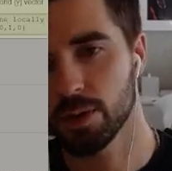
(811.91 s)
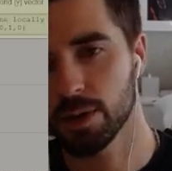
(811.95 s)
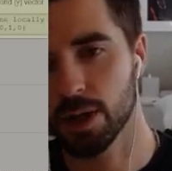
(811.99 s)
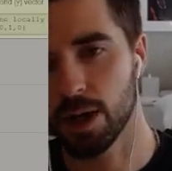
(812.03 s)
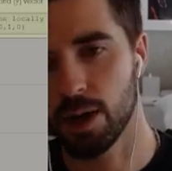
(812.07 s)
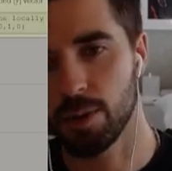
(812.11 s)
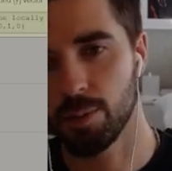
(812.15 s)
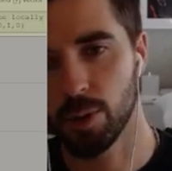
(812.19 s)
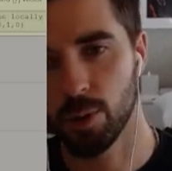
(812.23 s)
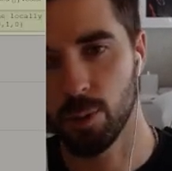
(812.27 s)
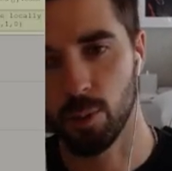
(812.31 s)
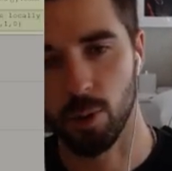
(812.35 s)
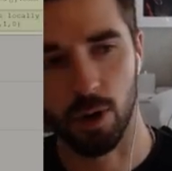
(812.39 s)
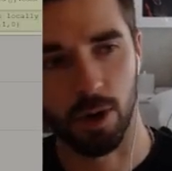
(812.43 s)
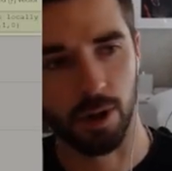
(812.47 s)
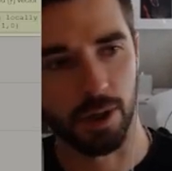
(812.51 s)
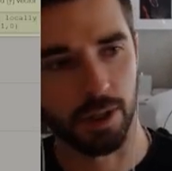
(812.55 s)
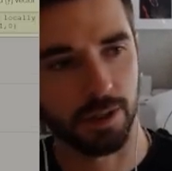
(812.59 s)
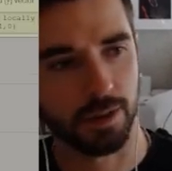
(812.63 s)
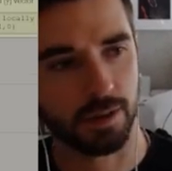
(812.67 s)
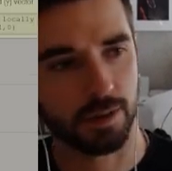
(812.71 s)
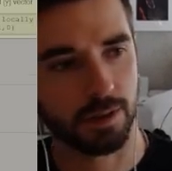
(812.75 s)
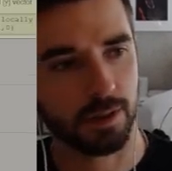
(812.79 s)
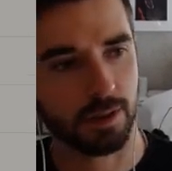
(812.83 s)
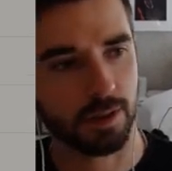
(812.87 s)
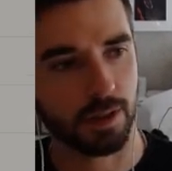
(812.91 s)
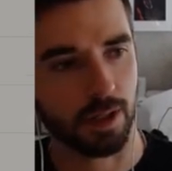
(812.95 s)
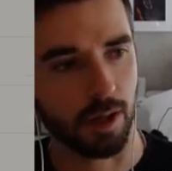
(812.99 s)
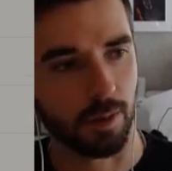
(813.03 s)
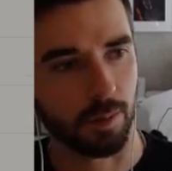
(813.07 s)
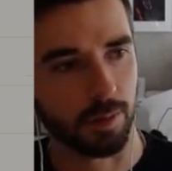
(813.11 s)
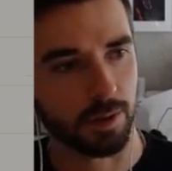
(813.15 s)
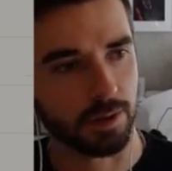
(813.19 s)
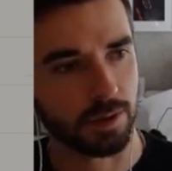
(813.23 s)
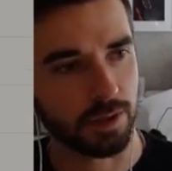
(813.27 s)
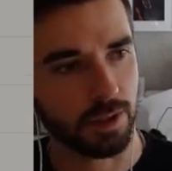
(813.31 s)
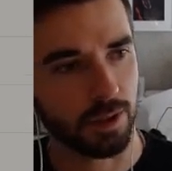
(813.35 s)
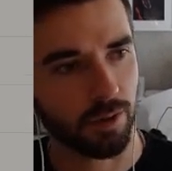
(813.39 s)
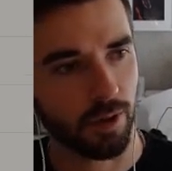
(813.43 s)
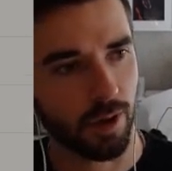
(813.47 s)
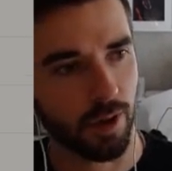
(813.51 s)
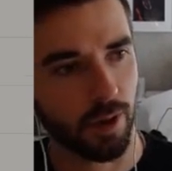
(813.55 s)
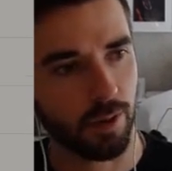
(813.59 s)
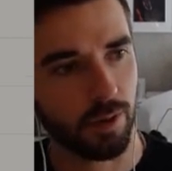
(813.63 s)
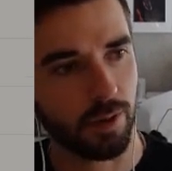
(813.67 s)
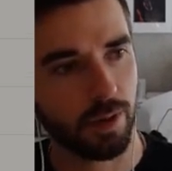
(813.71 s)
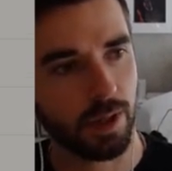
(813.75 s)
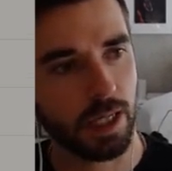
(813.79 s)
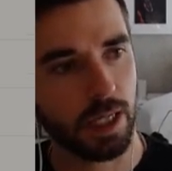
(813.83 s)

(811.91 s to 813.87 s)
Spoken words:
1, 0.